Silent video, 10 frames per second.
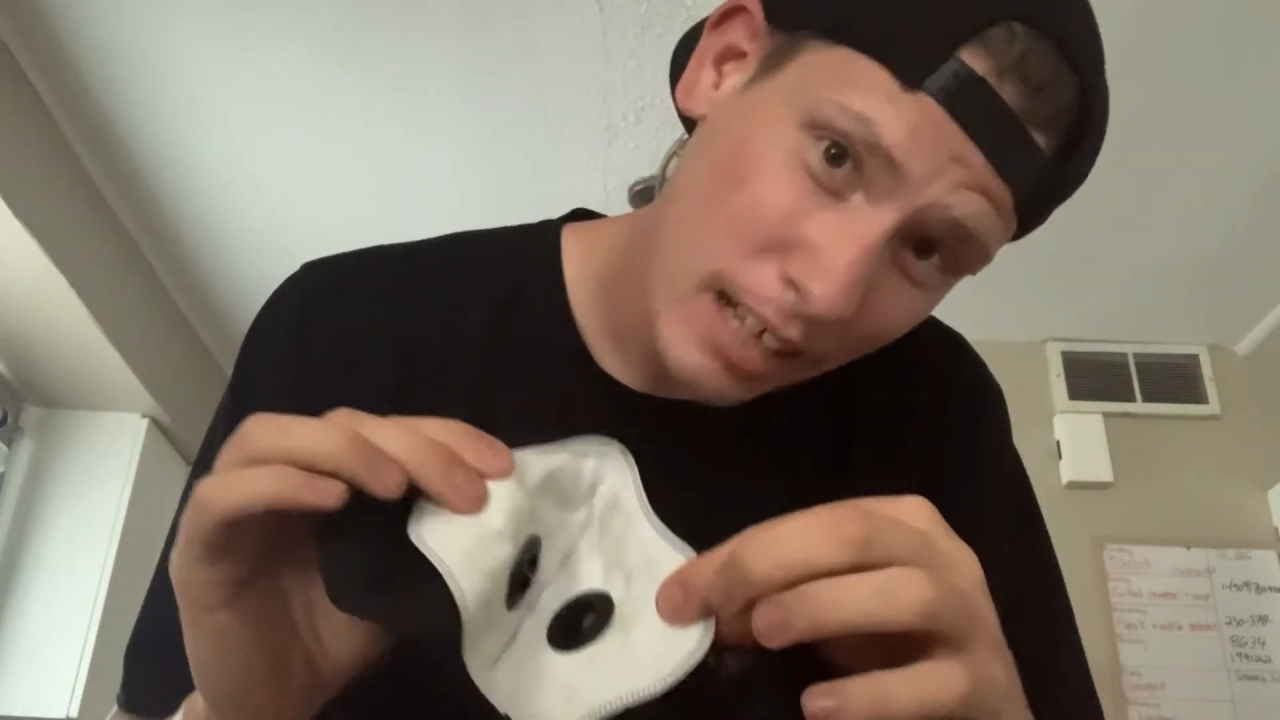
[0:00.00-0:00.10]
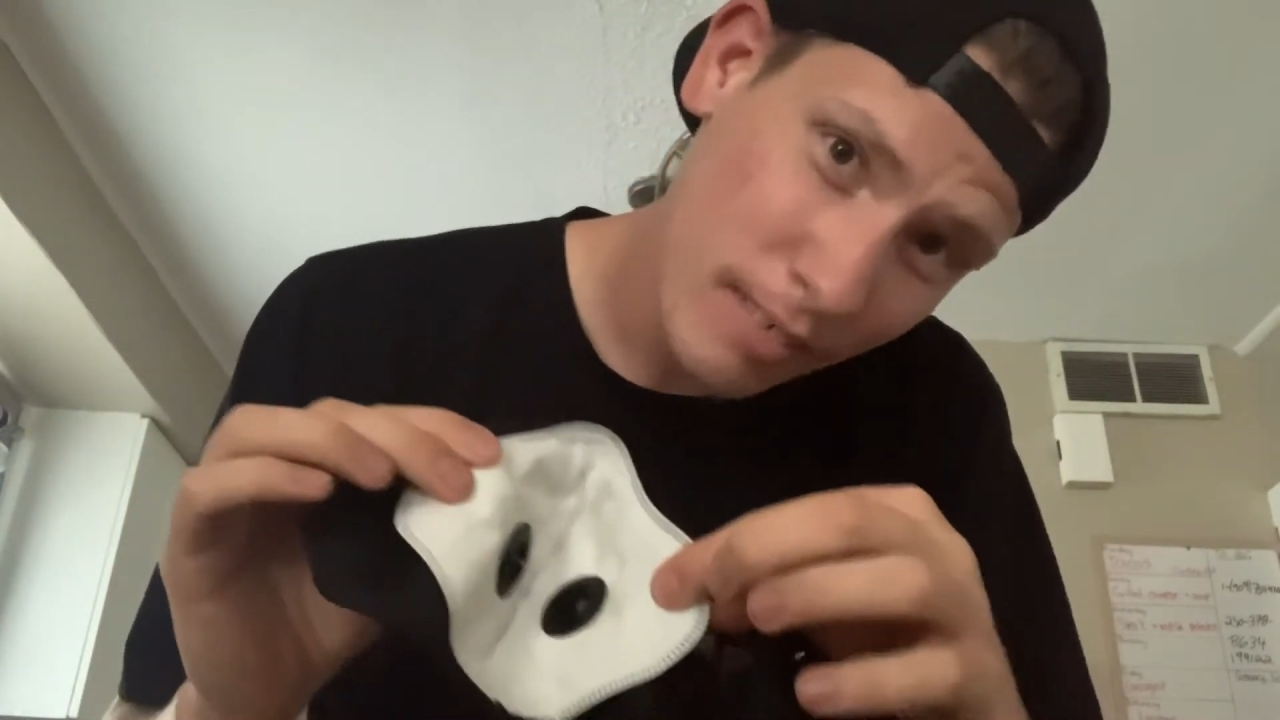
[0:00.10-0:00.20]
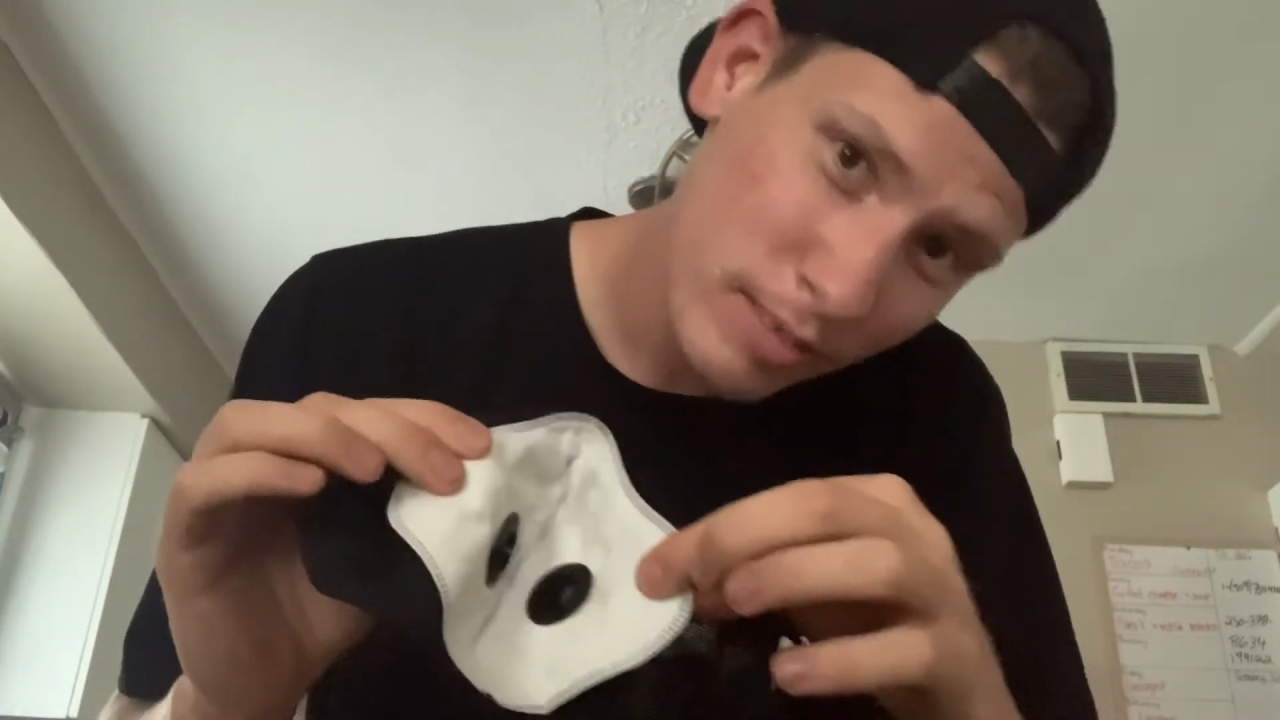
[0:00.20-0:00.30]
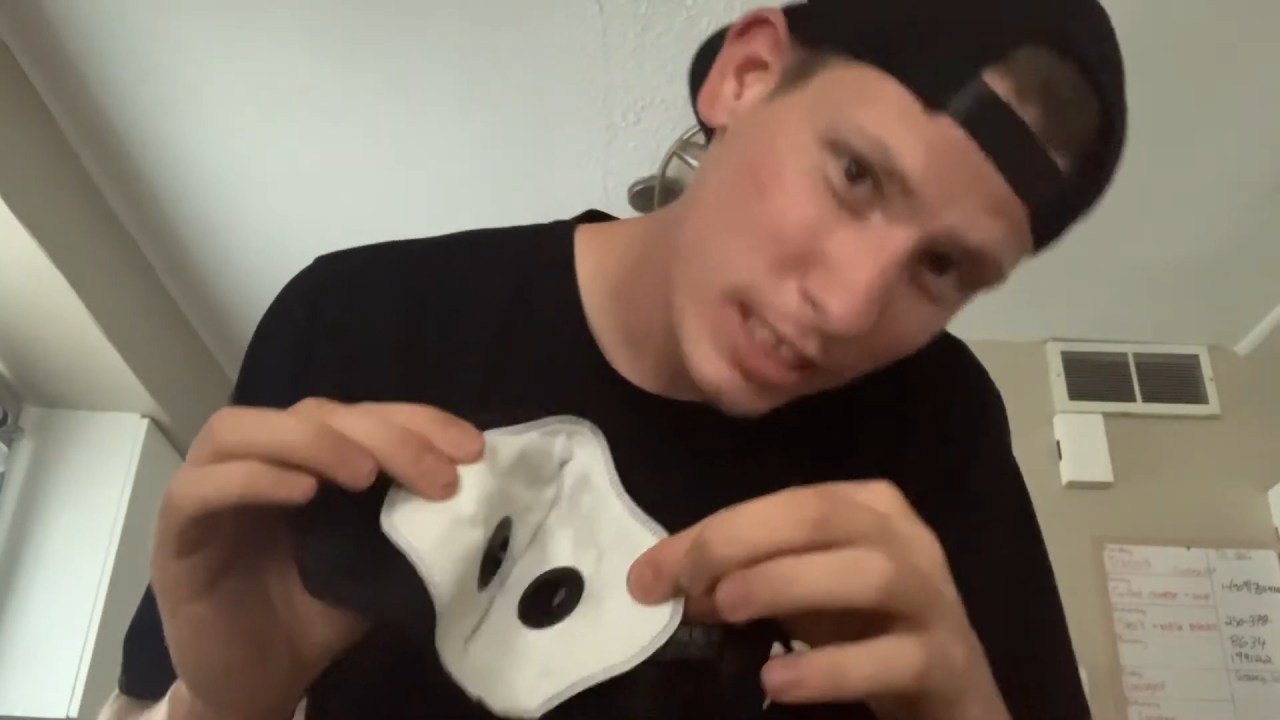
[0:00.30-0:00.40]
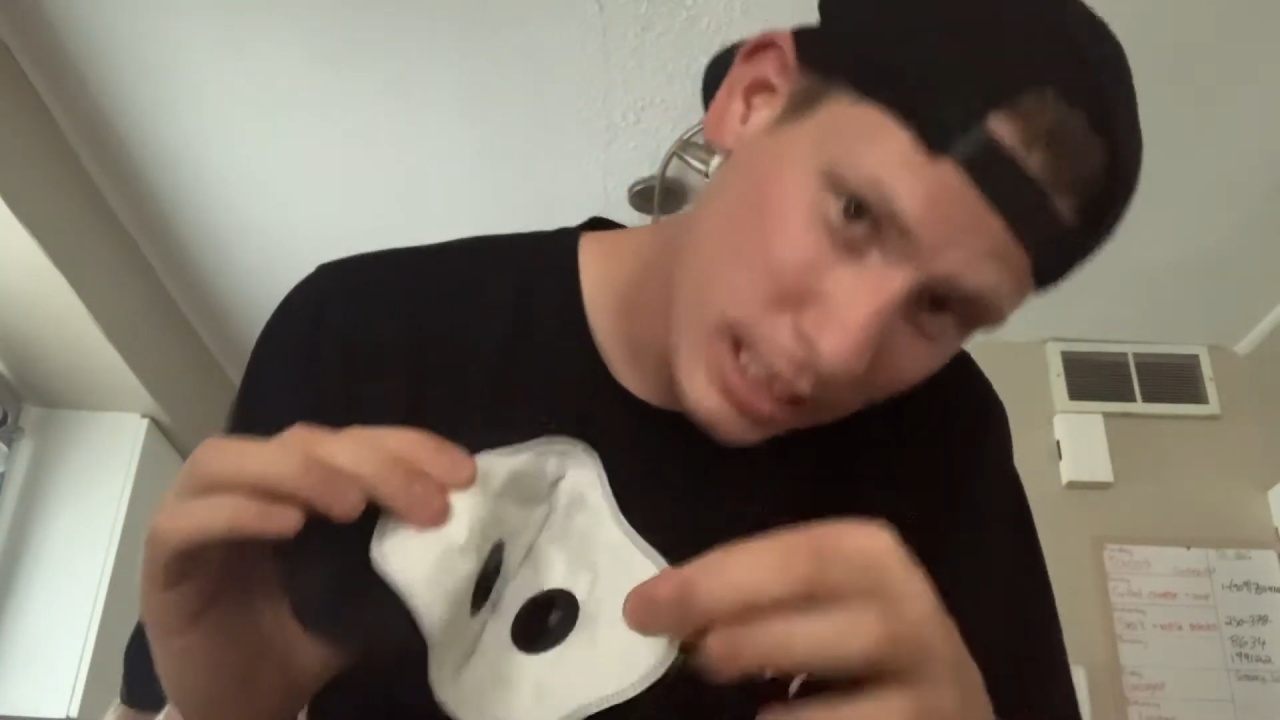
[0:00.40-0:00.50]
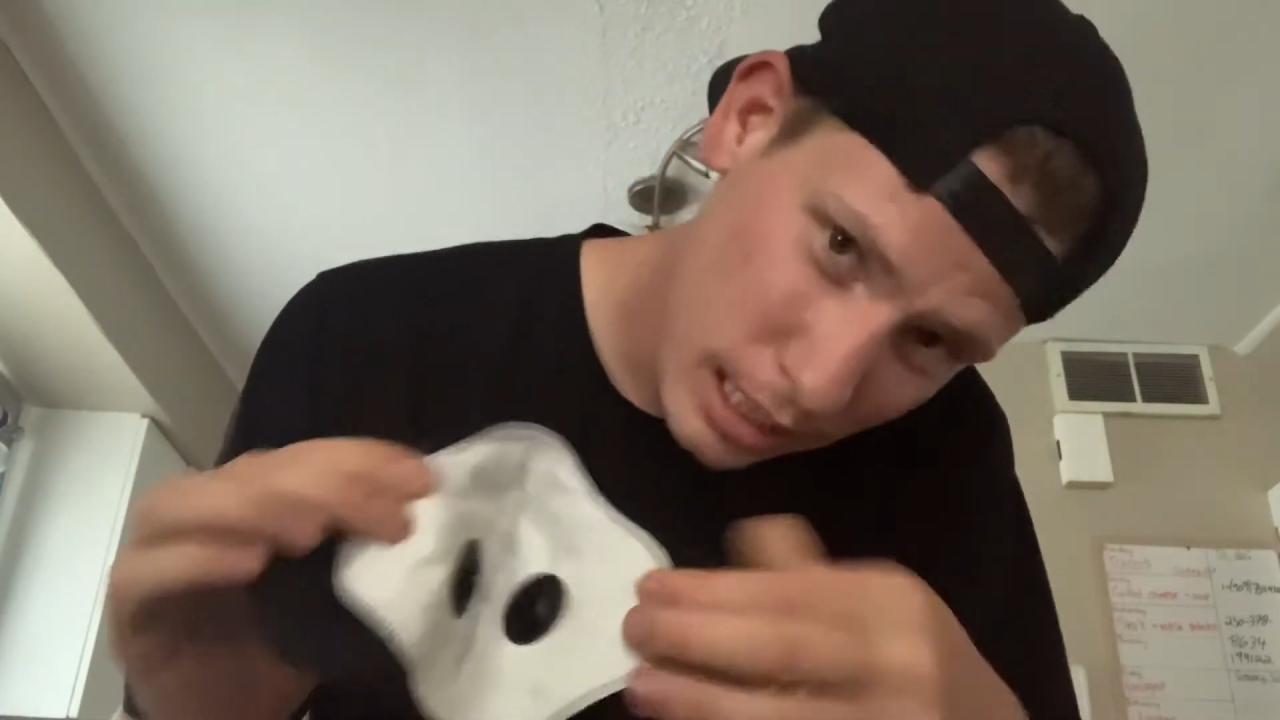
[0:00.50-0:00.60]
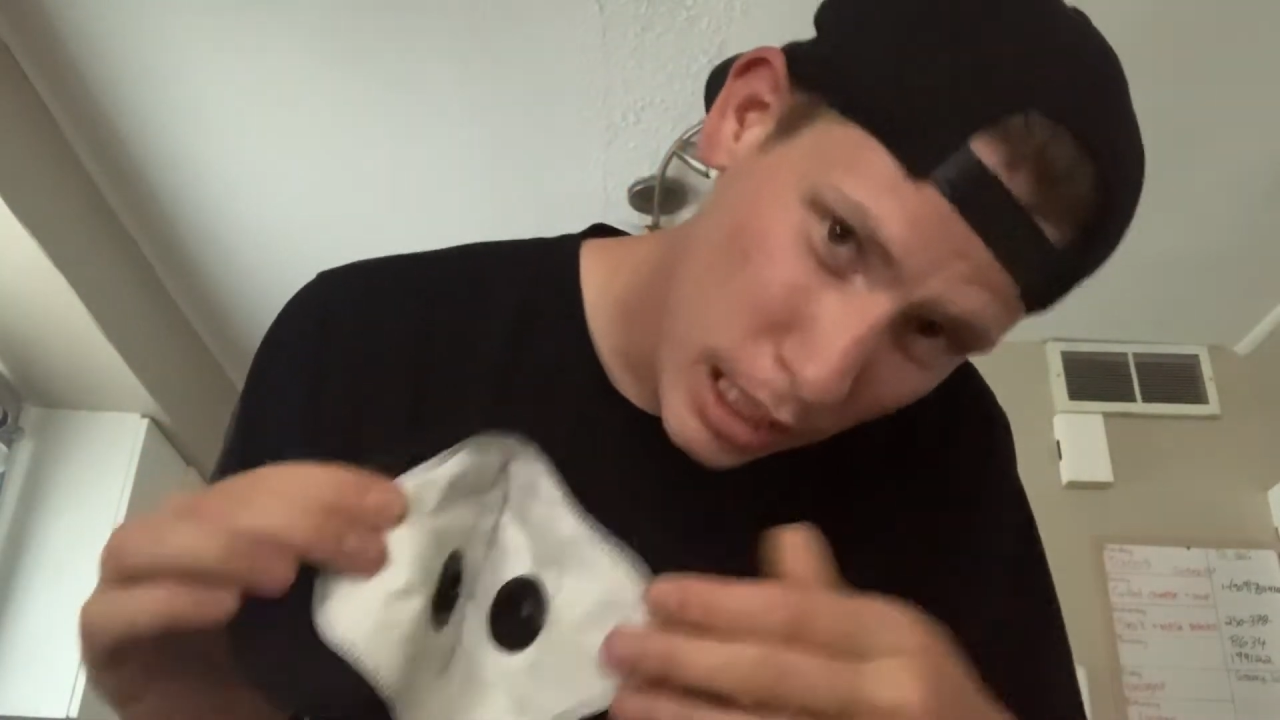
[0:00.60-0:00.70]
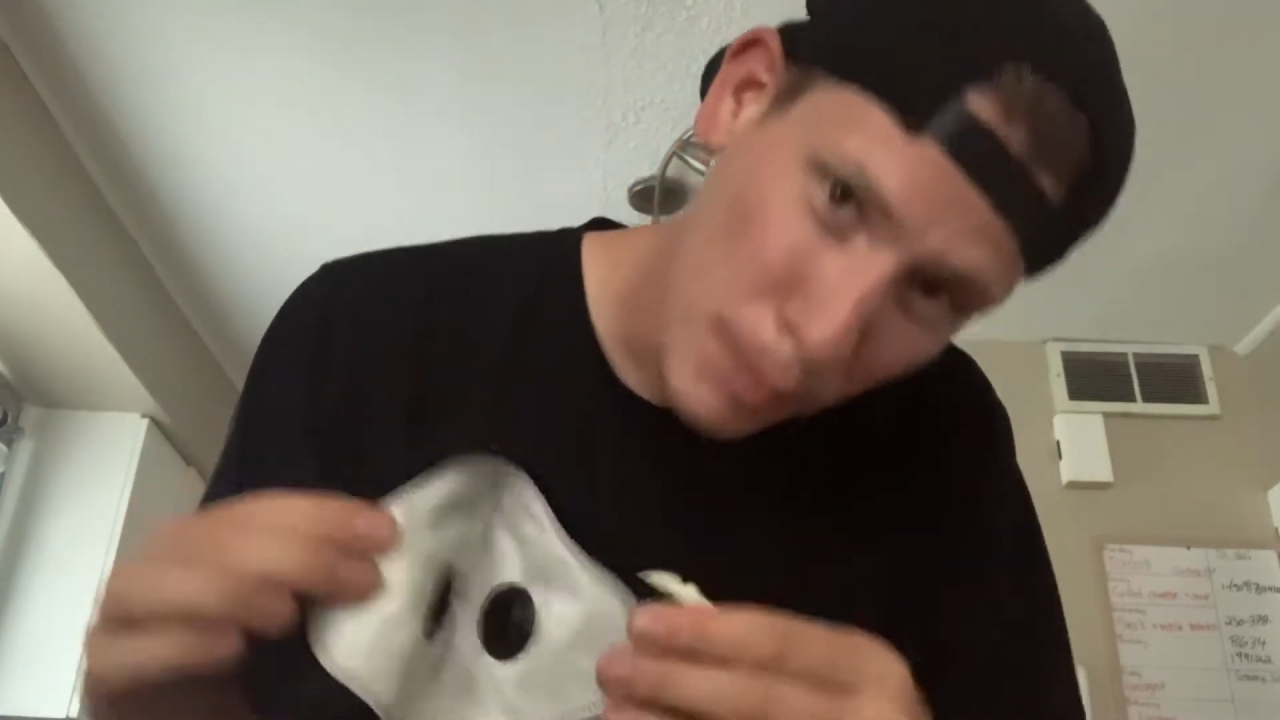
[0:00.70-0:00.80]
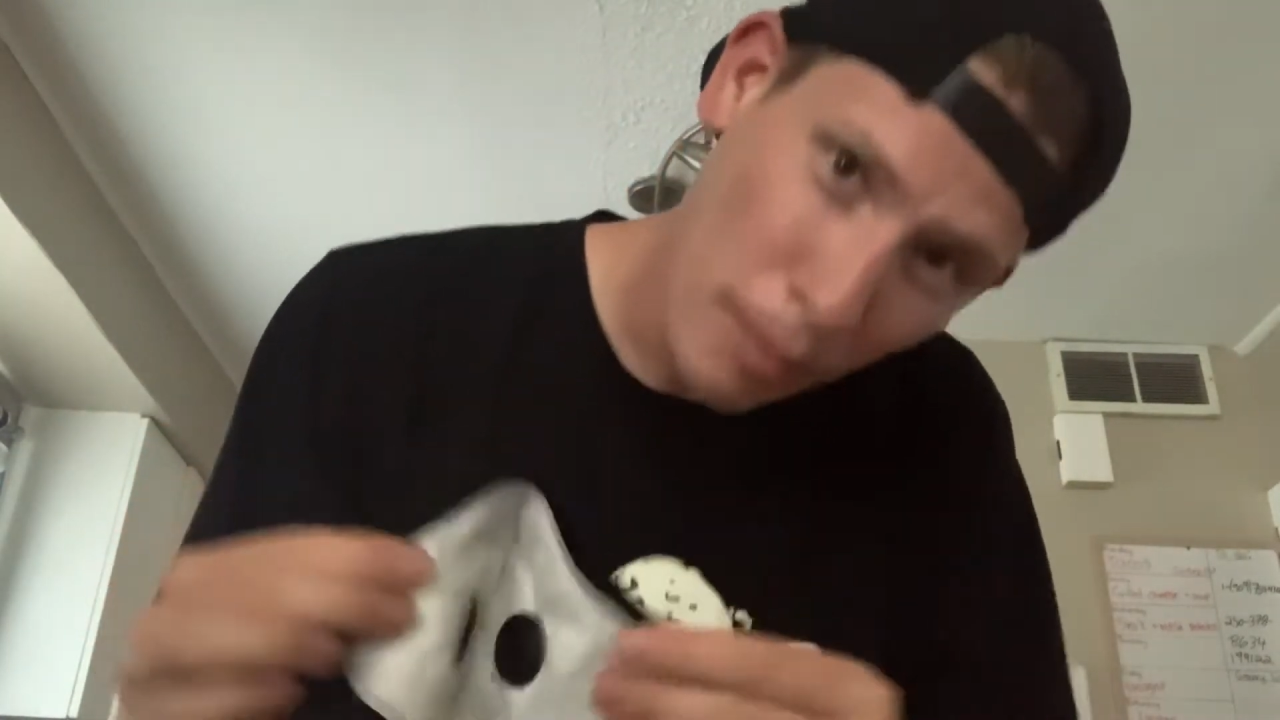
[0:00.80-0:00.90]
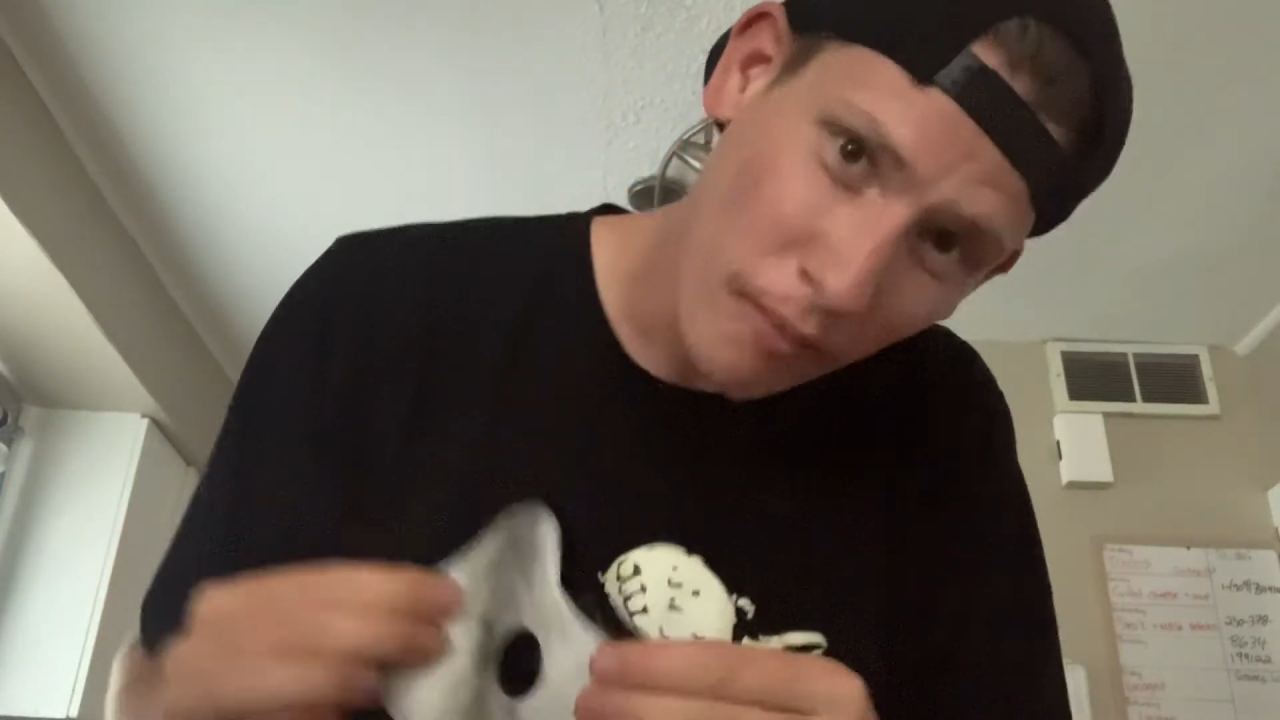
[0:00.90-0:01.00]
I've seen a
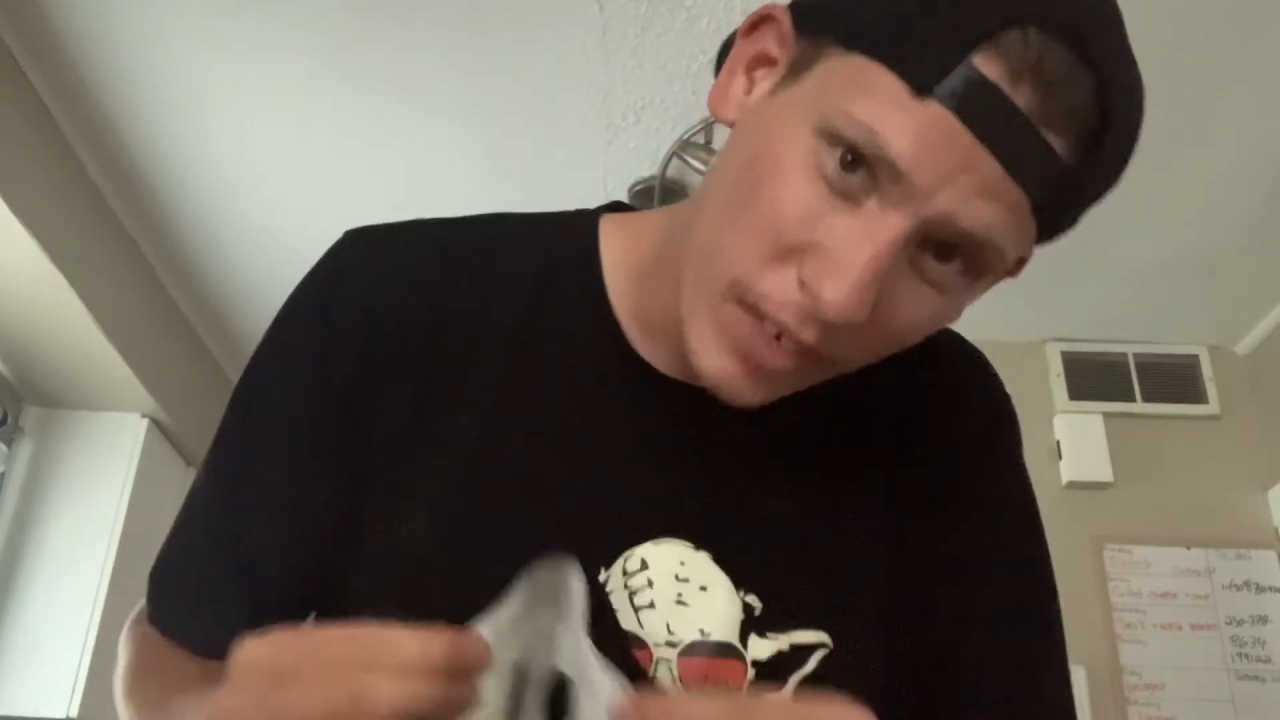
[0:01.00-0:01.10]
couple